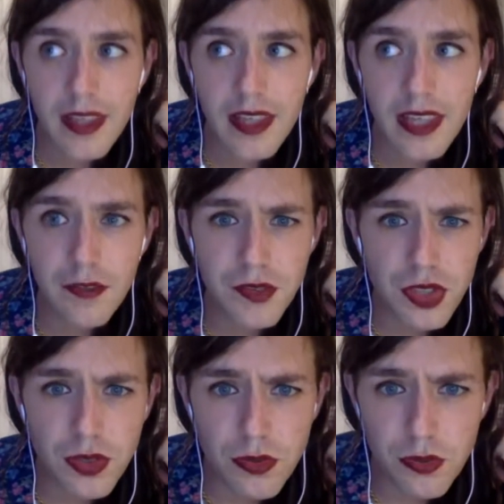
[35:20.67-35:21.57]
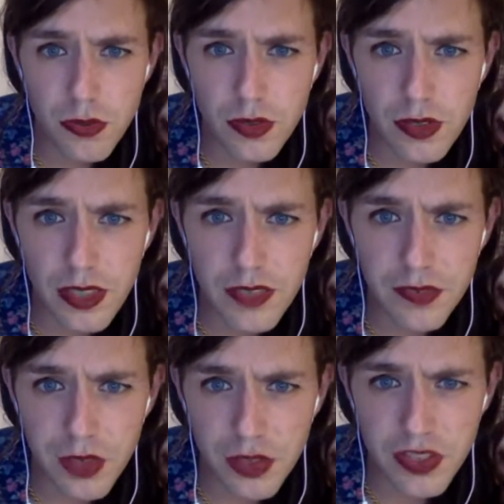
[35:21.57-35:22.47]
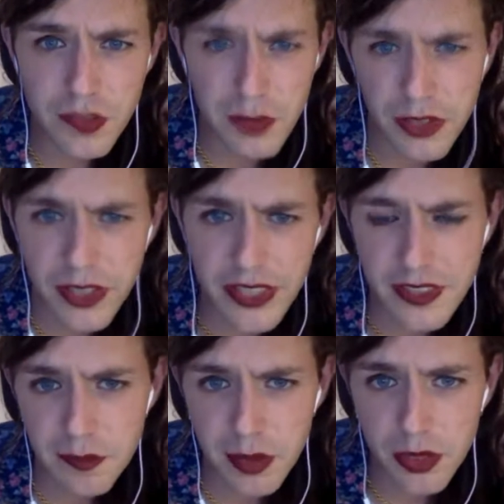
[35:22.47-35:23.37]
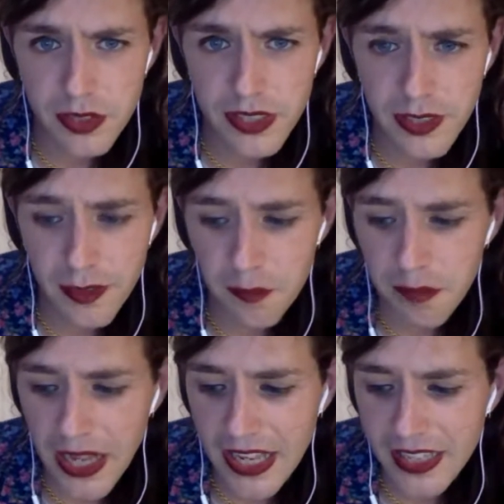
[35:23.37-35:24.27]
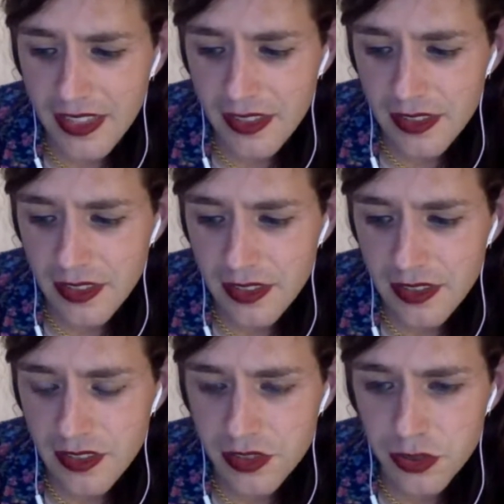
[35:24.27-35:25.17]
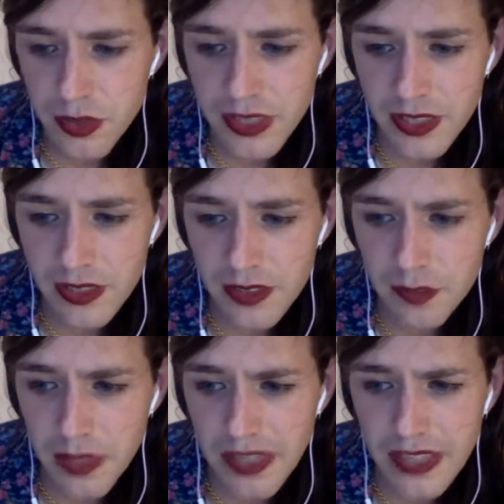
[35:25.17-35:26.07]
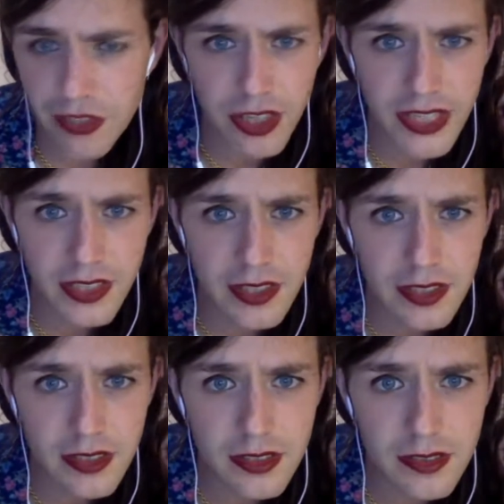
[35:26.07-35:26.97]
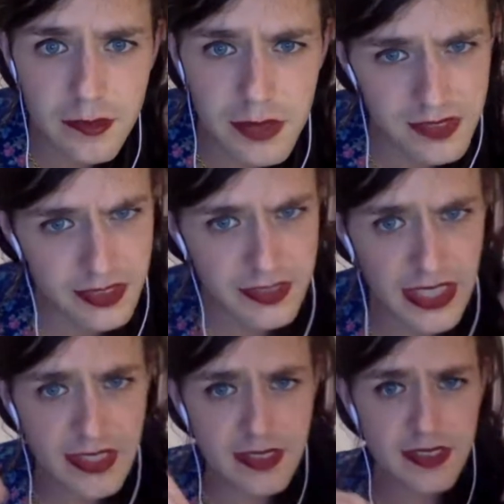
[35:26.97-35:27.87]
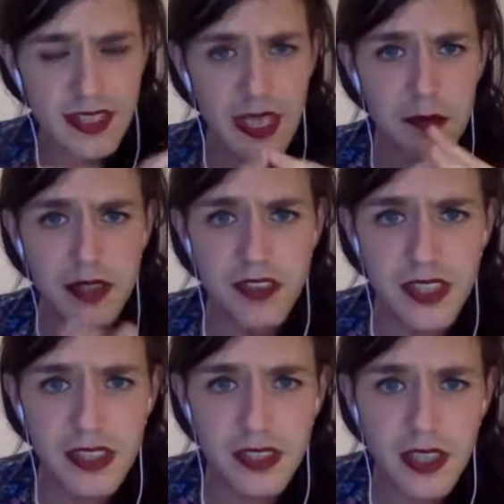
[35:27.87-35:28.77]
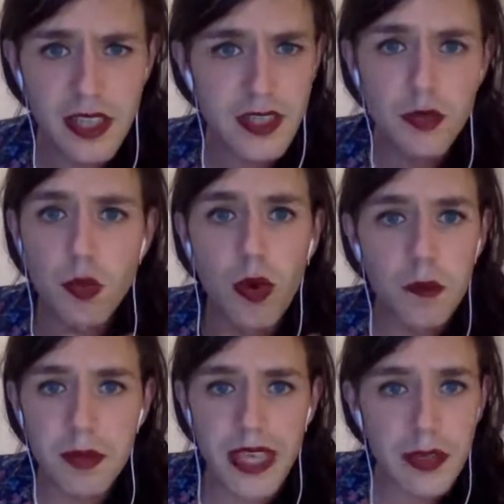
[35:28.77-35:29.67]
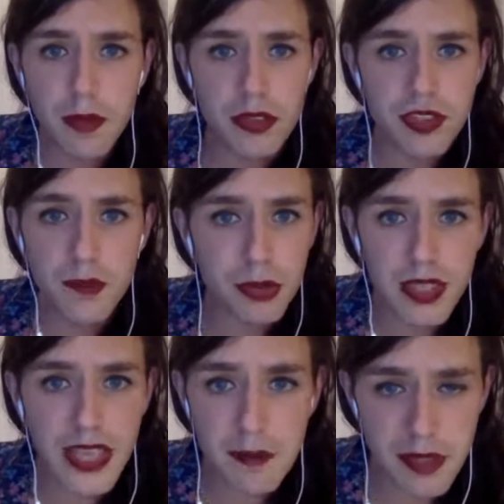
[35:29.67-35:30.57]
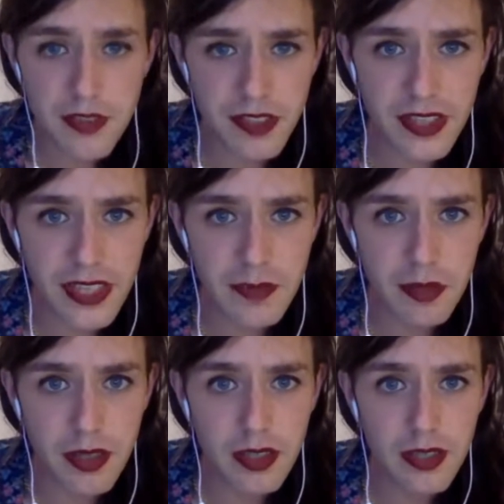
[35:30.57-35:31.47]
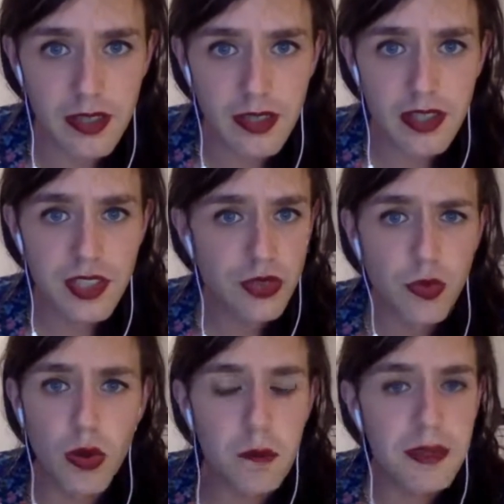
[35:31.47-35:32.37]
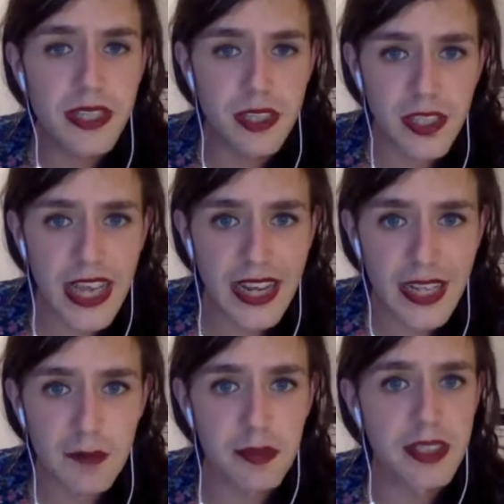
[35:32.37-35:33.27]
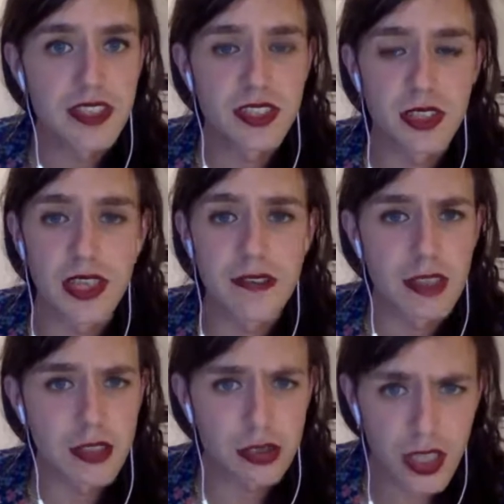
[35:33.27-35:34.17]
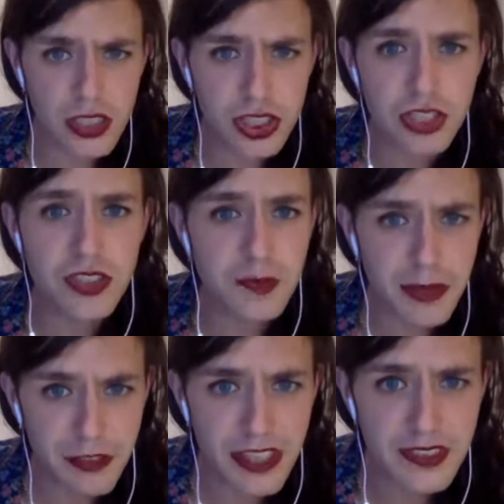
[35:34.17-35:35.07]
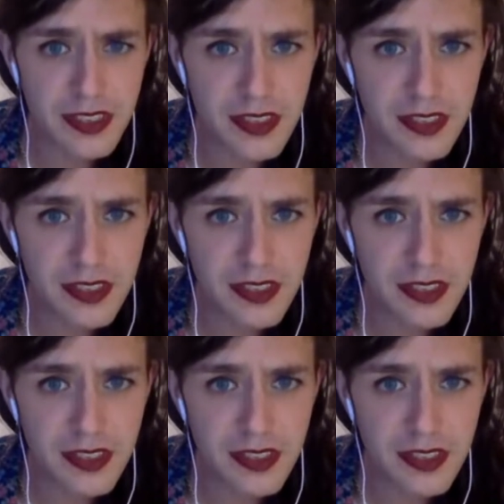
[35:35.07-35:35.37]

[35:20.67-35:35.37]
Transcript: If your spirit is broken by like trying to be a success at music, you won't be able to play music anymore. You won't be good at it because you'll have a crushed spirit.